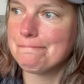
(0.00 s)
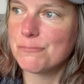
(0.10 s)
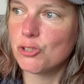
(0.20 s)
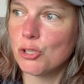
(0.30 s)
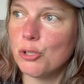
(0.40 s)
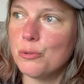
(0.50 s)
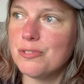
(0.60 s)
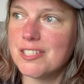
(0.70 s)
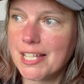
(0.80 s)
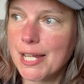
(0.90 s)
So
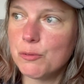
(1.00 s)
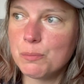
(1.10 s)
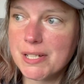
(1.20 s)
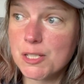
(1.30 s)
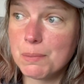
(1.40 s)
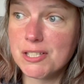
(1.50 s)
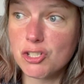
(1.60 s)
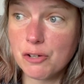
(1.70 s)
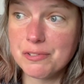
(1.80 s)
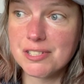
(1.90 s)
today was meant to be the
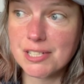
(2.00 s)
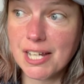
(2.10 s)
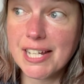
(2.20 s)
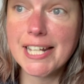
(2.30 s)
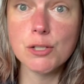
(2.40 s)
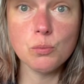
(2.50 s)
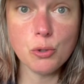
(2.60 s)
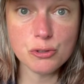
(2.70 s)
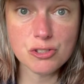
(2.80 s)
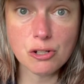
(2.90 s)
toughest day, and it
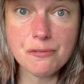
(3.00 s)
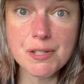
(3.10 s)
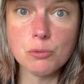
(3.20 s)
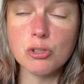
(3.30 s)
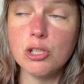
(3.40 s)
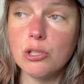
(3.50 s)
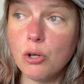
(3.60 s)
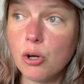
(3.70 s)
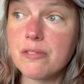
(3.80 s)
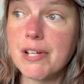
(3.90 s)
was tough. There was a
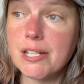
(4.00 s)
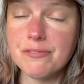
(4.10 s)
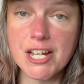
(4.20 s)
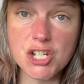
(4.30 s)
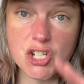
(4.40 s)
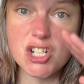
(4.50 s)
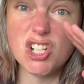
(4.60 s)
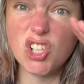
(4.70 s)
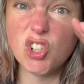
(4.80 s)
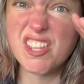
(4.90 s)
lot of elevation and
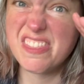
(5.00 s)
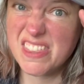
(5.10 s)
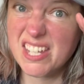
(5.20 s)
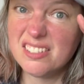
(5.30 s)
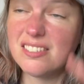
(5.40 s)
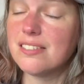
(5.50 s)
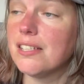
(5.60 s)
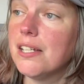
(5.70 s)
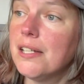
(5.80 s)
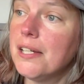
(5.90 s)
a lot of this.
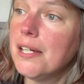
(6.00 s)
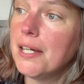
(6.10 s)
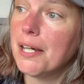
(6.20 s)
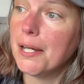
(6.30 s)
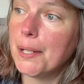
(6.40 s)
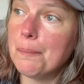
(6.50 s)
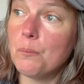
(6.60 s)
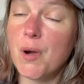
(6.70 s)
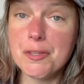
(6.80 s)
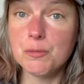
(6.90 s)

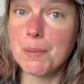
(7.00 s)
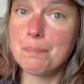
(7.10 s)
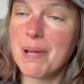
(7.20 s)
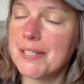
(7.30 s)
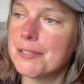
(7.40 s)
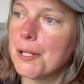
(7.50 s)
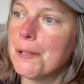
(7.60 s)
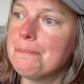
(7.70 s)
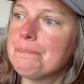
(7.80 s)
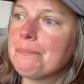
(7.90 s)
Weather's been better.
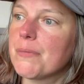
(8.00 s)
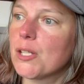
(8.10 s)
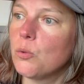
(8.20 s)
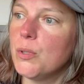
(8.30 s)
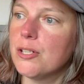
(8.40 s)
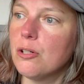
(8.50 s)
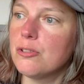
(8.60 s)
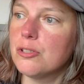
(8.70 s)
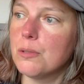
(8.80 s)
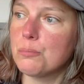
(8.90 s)
We got
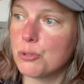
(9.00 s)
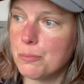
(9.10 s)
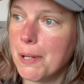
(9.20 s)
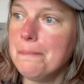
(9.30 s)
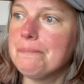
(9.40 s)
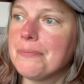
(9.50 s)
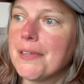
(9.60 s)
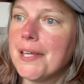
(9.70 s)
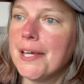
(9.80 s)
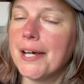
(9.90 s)
to Bruma.
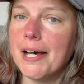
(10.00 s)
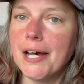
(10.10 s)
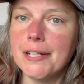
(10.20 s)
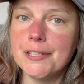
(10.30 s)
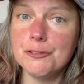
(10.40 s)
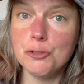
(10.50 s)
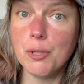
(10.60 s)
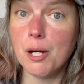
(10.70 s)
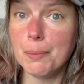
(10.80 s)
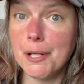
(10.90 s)
There's 2
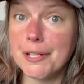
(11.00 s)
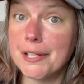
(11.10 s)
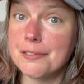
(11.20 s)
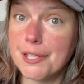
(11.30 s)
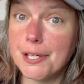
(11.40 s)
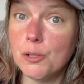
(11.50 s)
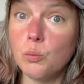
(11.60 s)
albergues there.